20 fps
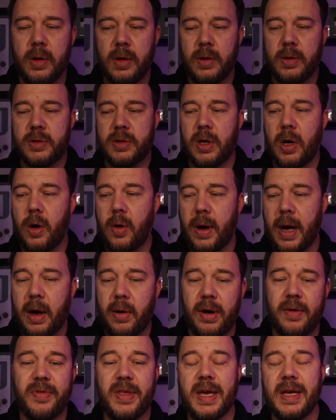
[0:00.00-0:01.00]
So how
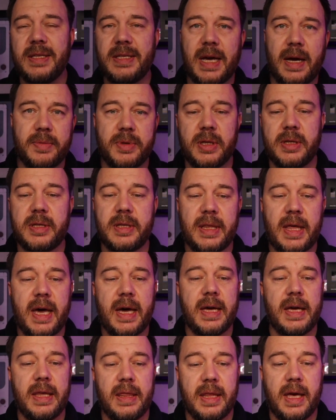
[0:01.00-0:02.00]
have they adapted to
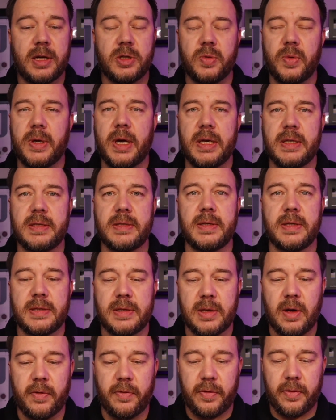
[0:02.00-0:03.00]
that in the actual cases
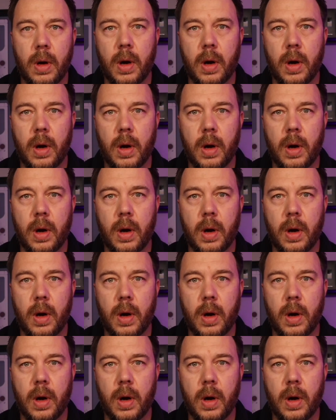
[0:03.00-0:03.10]
itself?